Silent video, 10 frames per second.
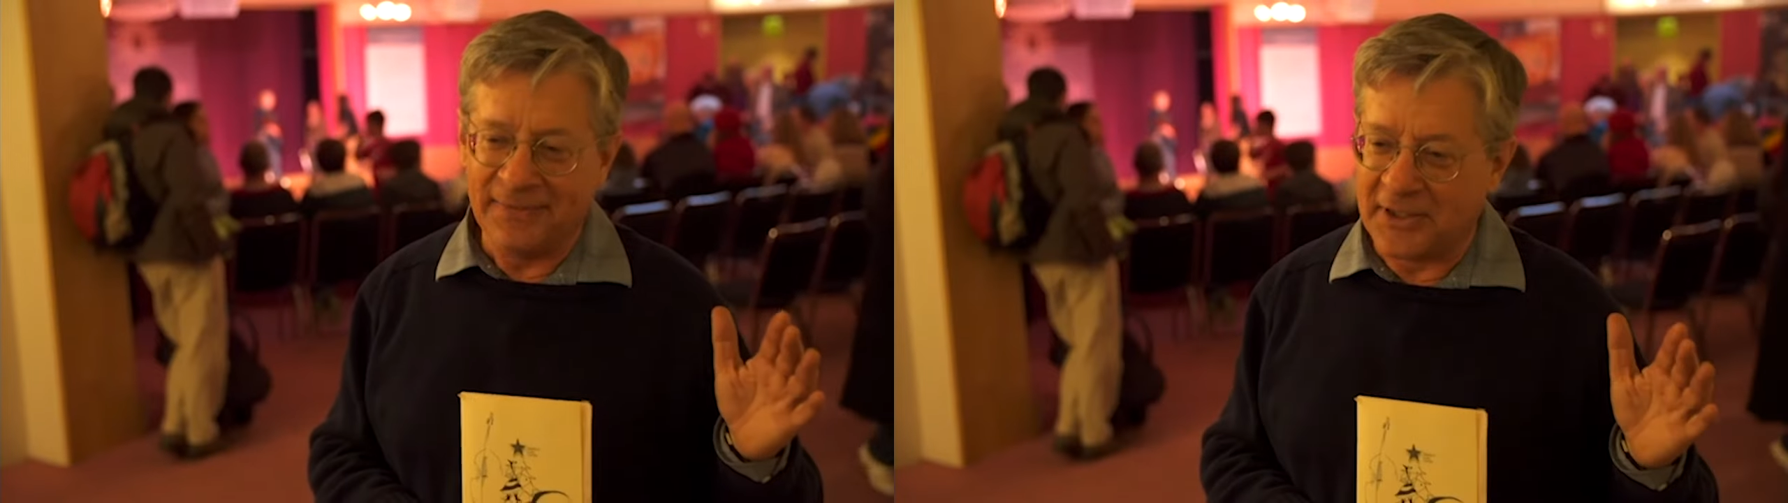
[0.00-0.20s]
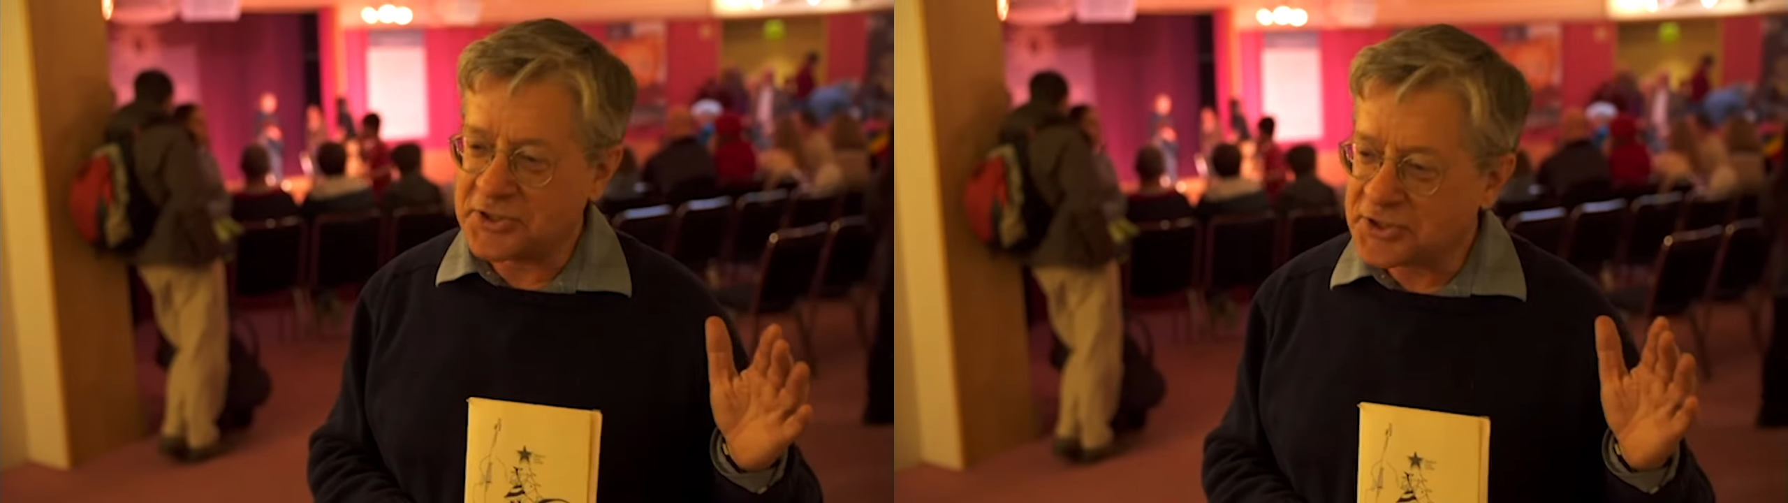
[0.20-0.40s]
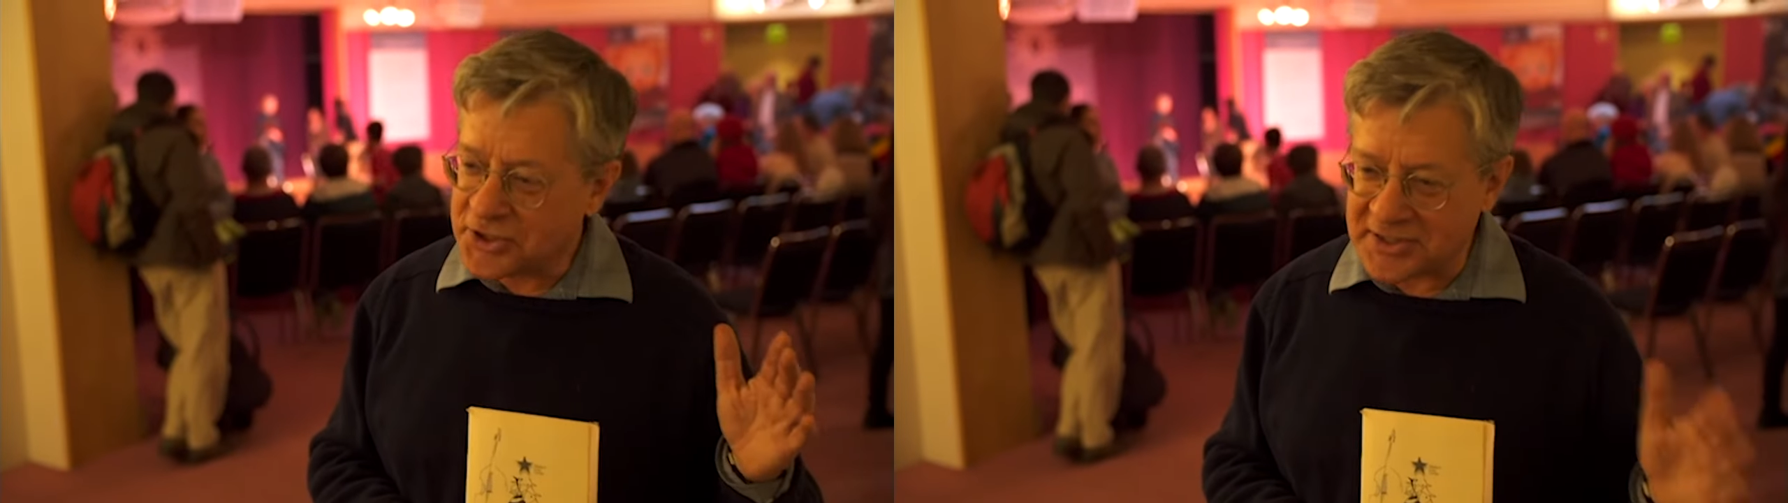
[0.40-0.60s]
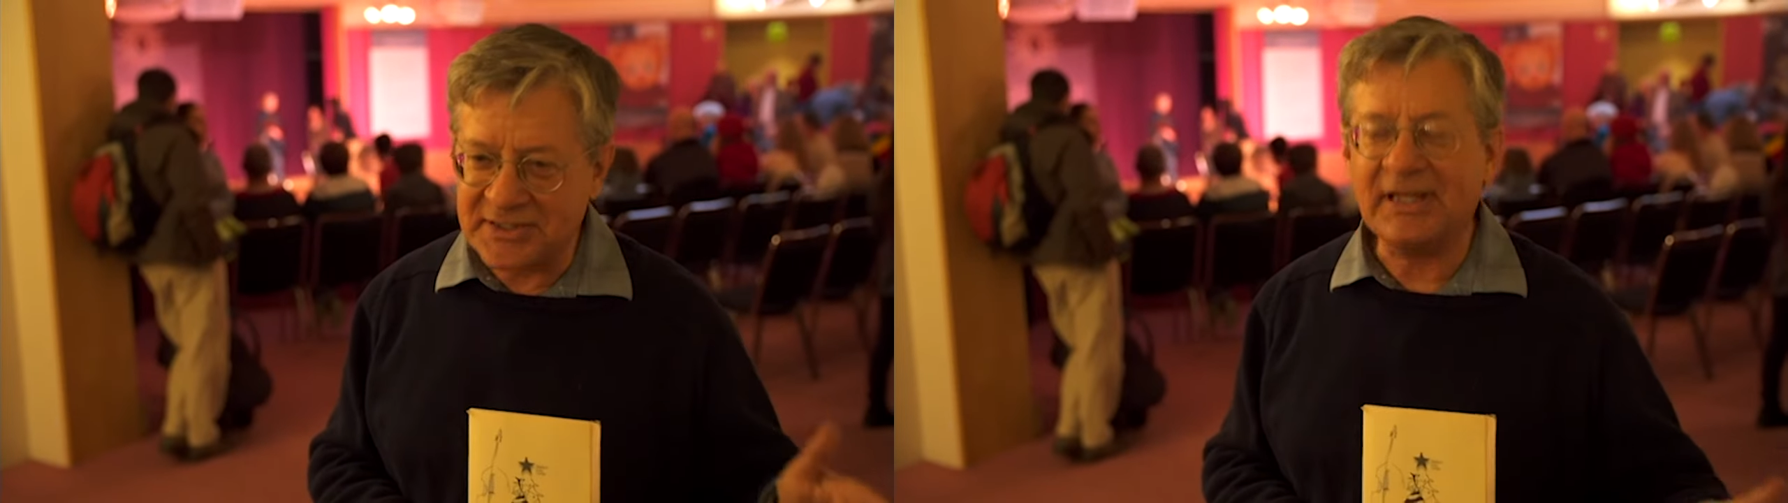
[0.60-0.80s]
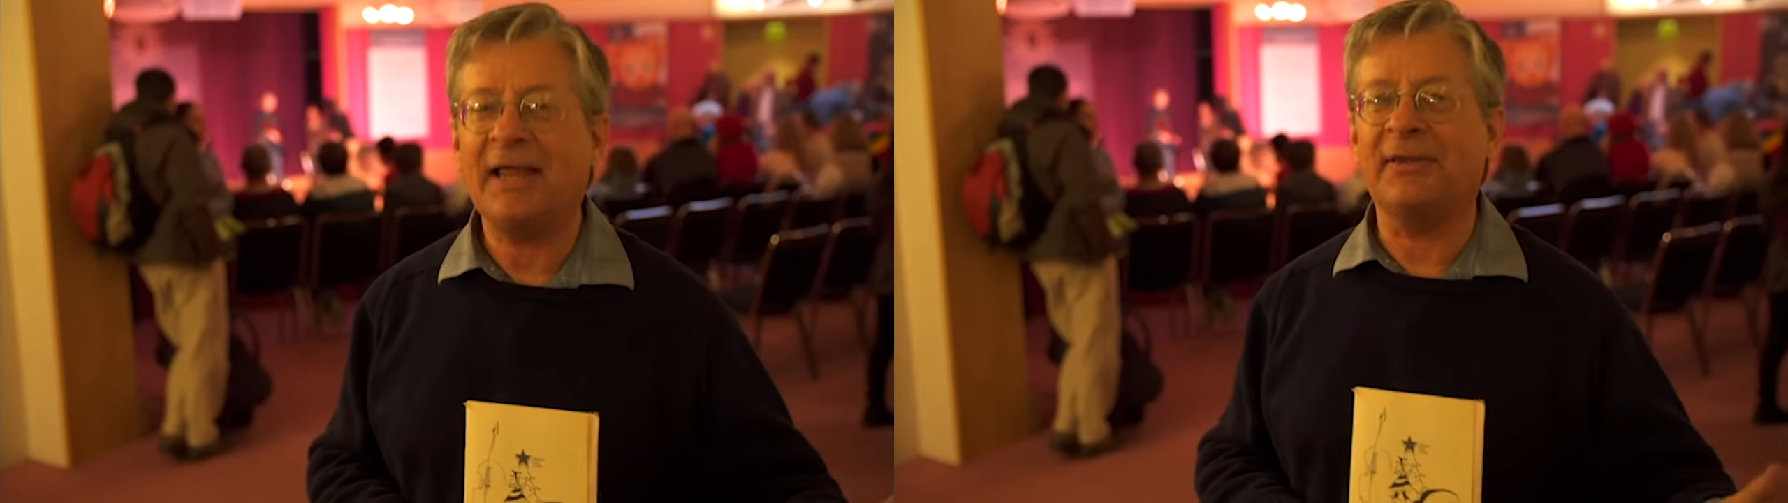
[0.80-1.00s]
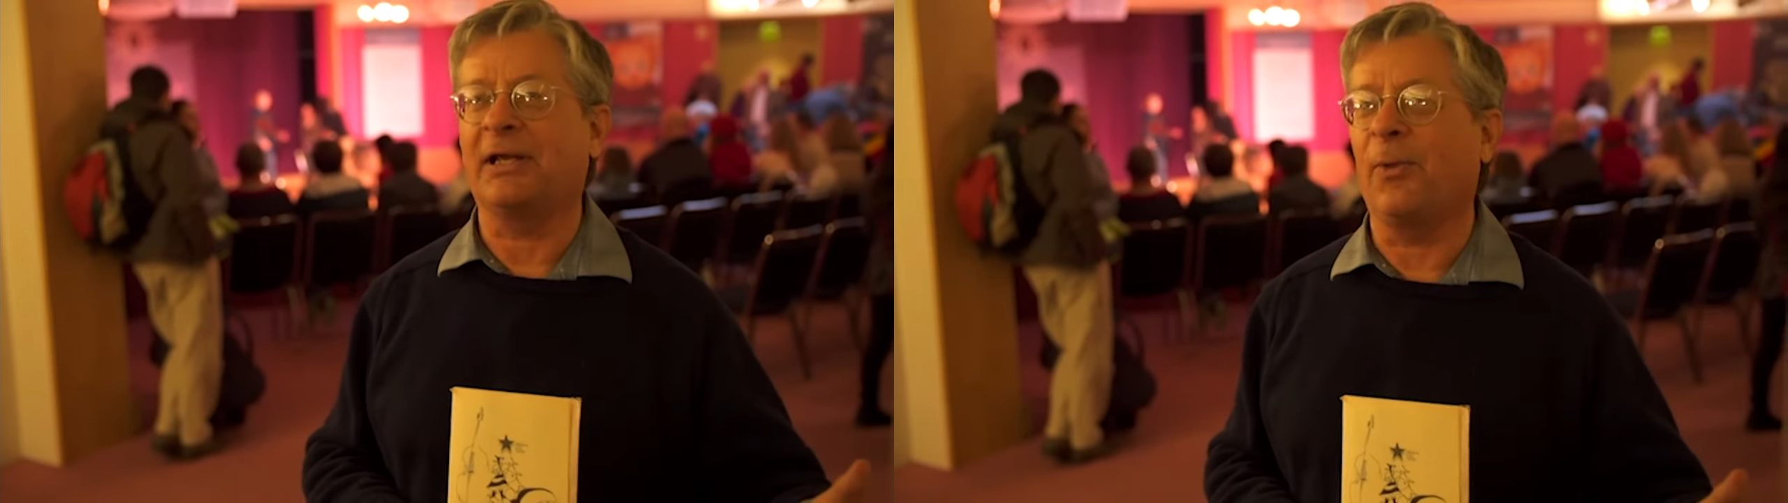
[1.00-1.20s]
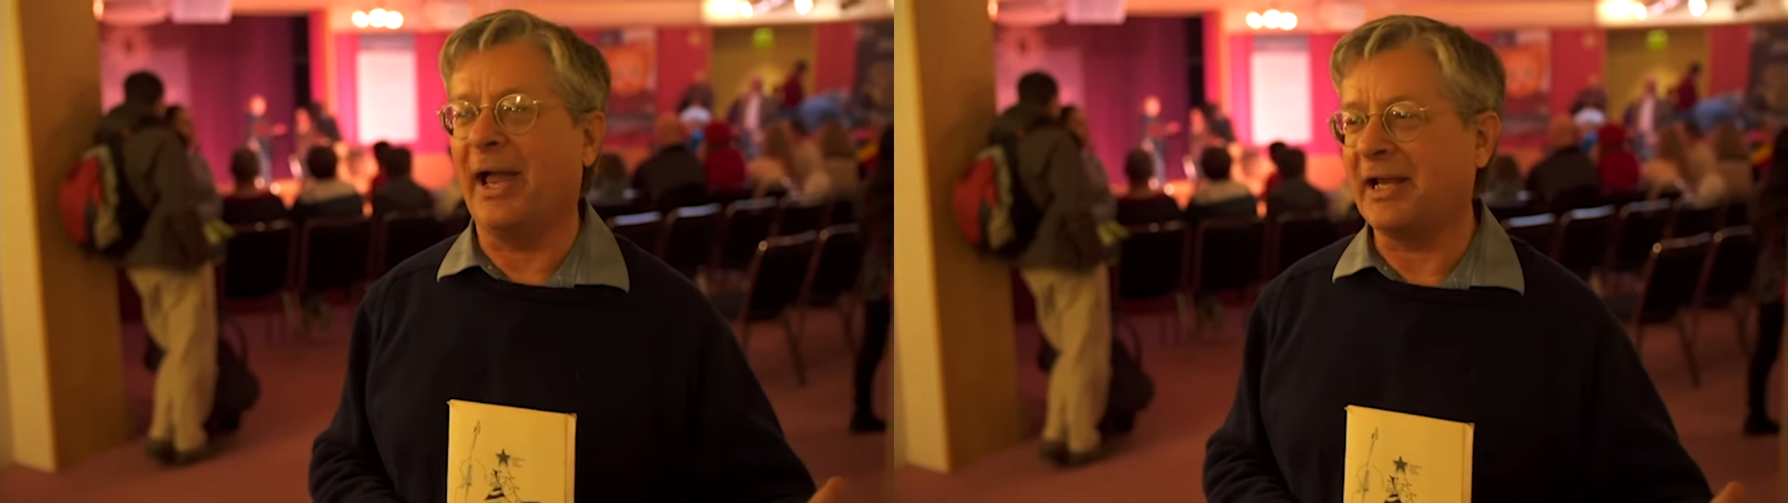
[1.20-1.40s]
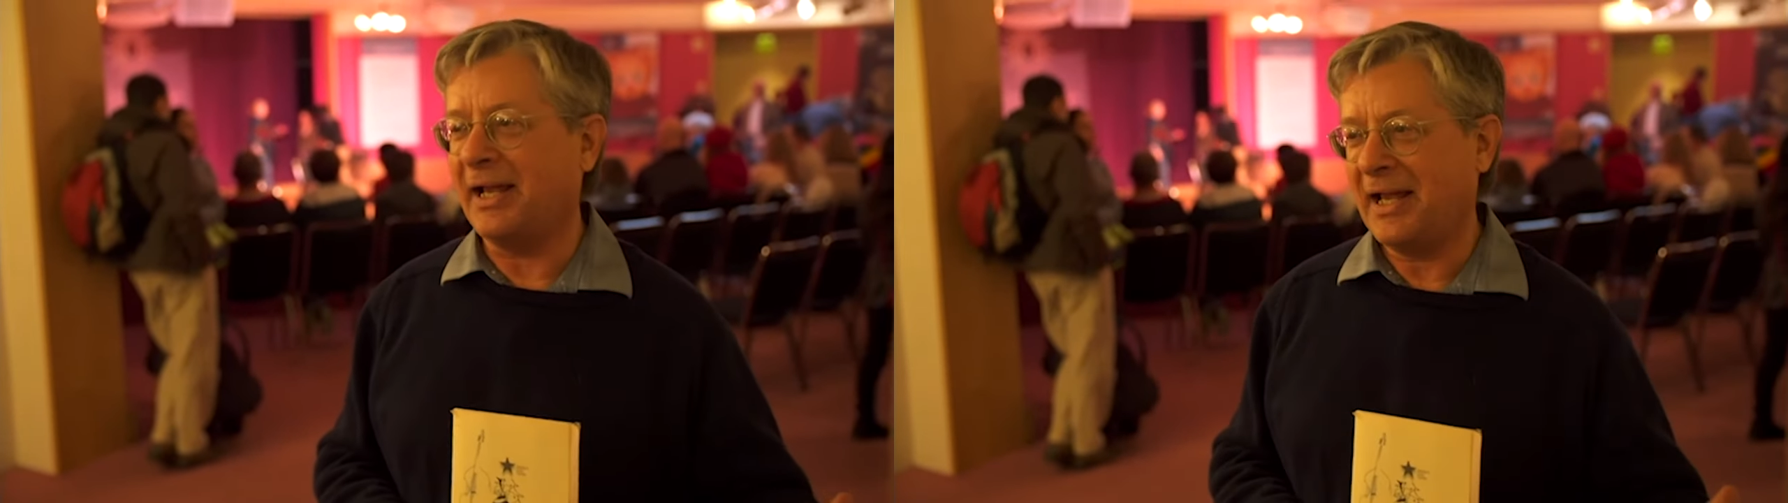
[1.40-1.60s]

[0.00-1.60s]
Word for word: There's just nothing like